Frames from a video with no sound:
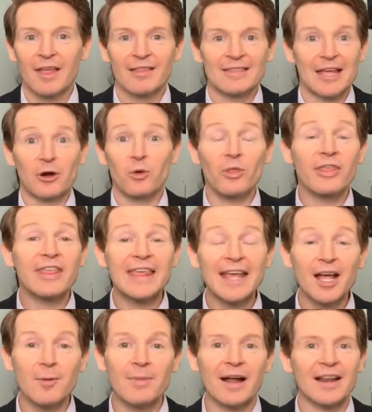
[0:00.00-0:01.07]
They don't
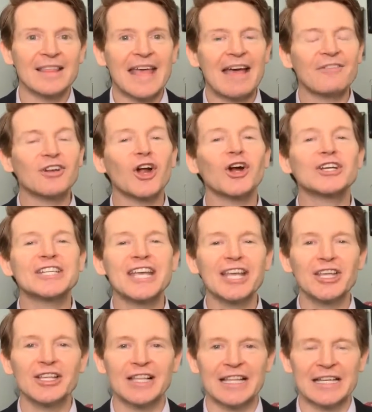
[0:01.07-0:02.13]
think about it. They haven't
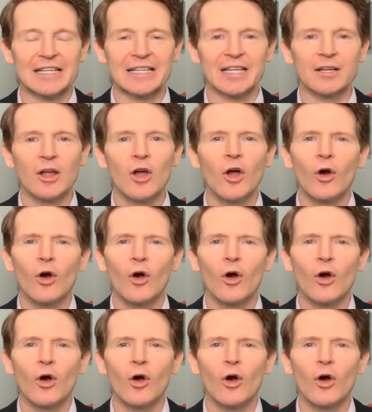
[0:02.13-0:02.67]
articulated it.